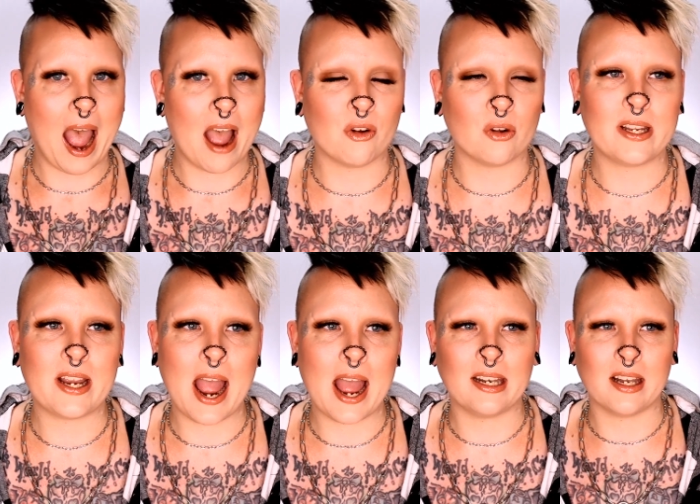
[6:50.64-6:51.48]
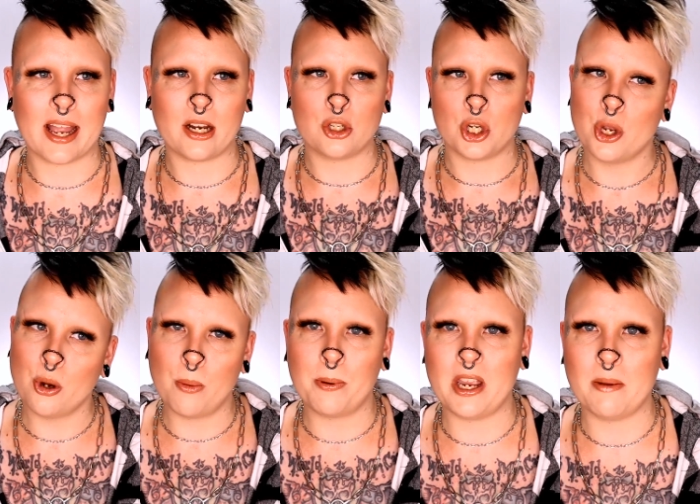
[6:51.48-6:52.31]
I've only had like
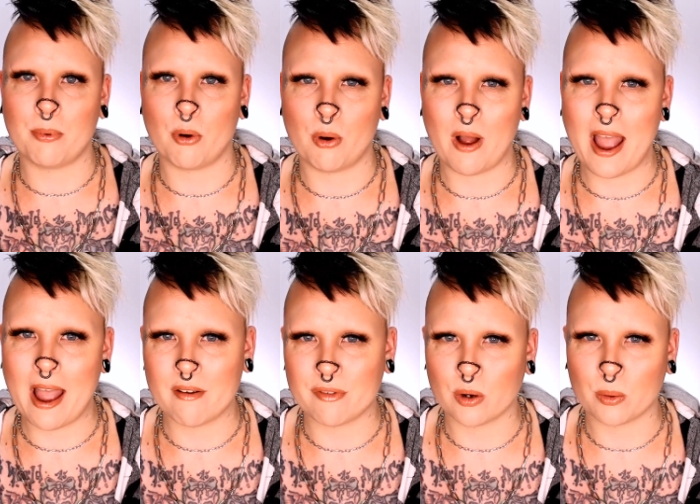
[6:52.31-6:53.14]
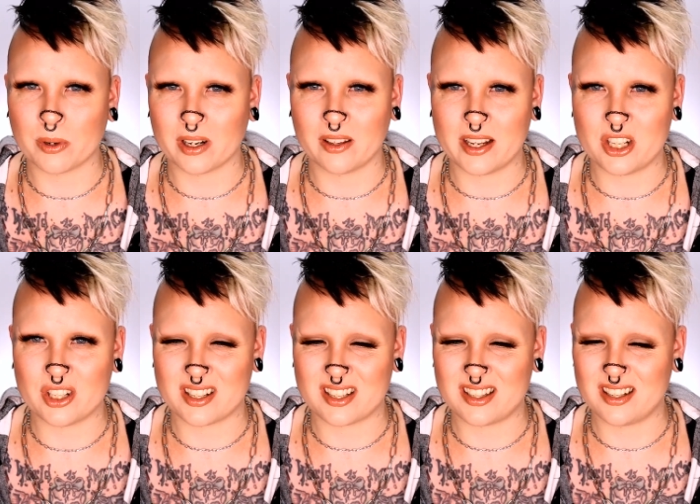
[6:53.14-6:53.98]
2 people ever really
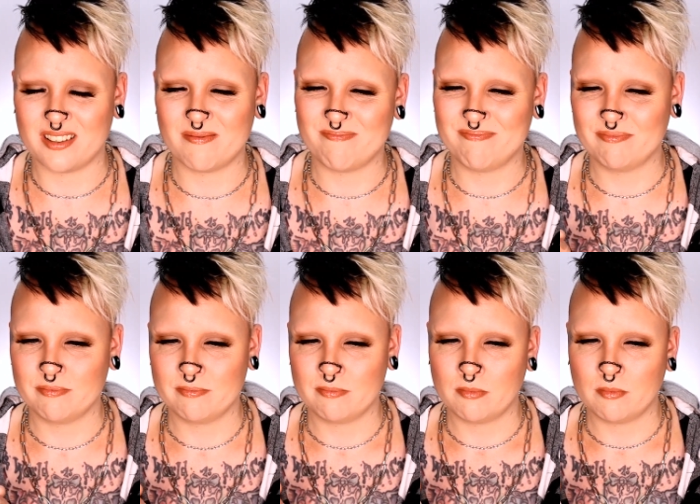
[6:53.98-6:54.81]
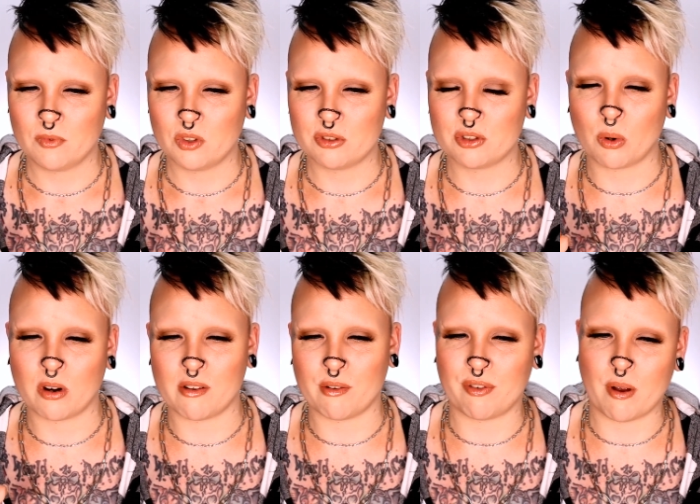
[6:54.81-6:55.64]
just sort
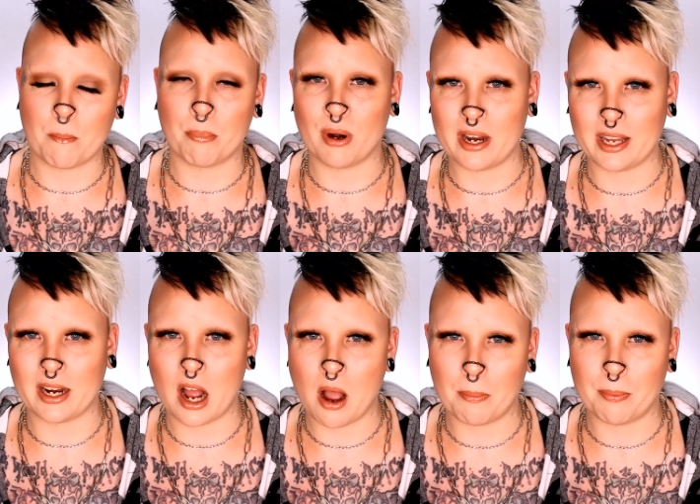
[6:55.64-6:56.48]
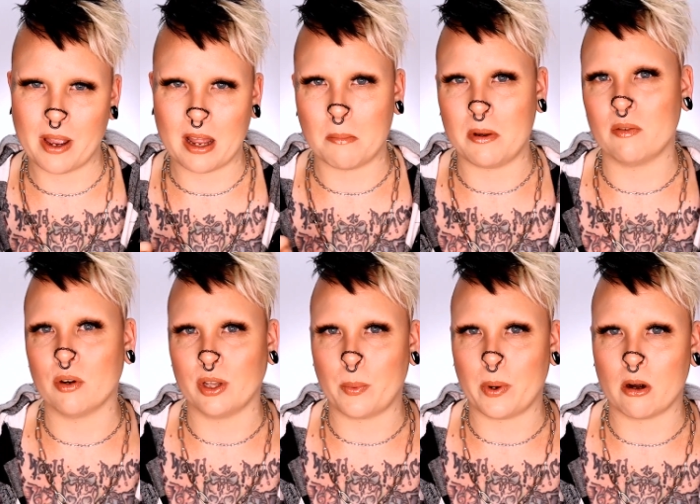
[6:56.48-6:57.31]
of bring it up and be
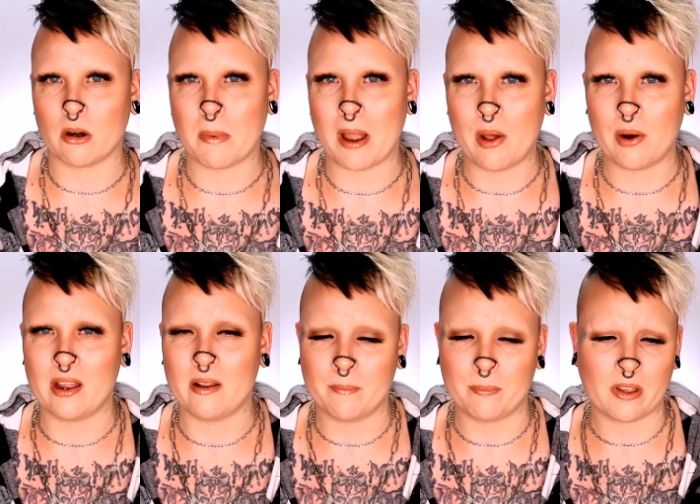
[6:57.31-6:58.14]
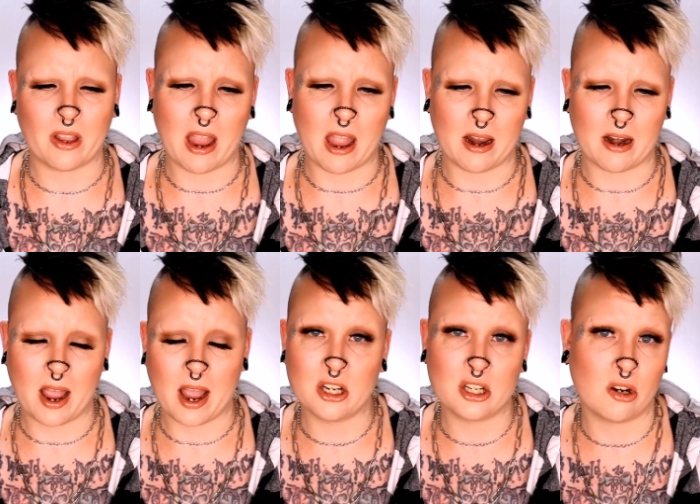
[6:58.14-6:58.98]
really weird about it, and
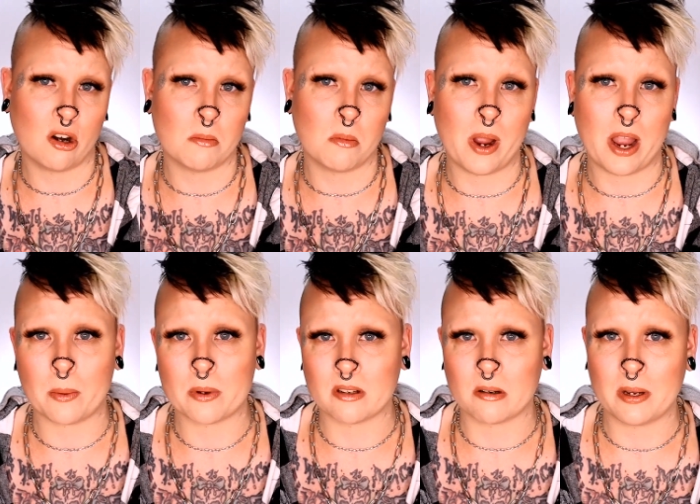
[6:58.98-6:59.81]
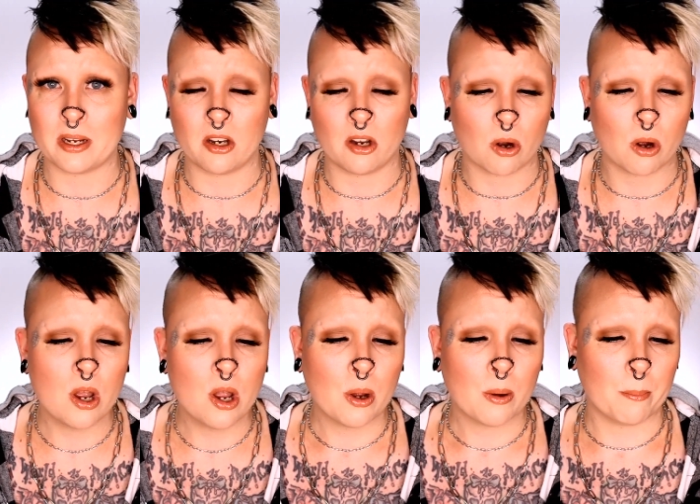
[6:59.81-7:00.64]
I just turned them away. It wasn't a big deal.
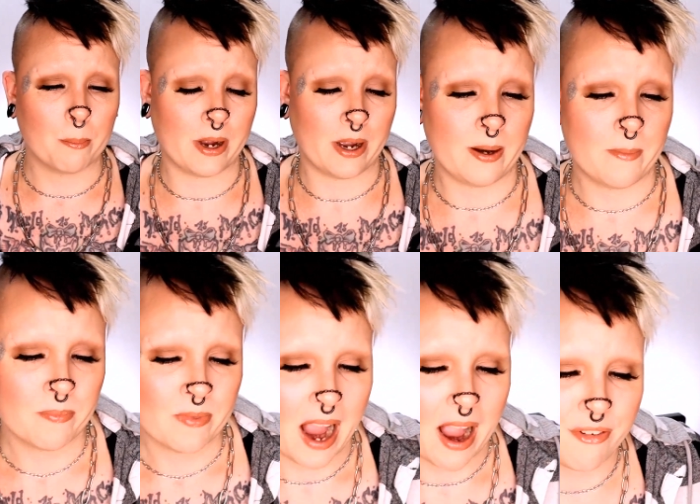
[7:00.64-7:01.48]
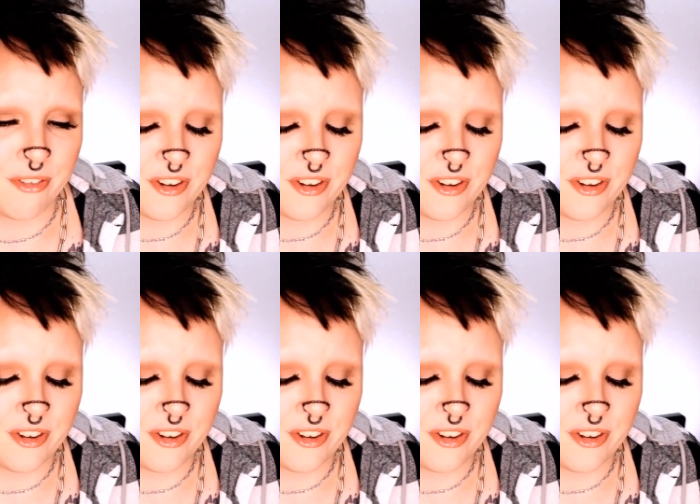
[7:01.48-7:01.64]
But I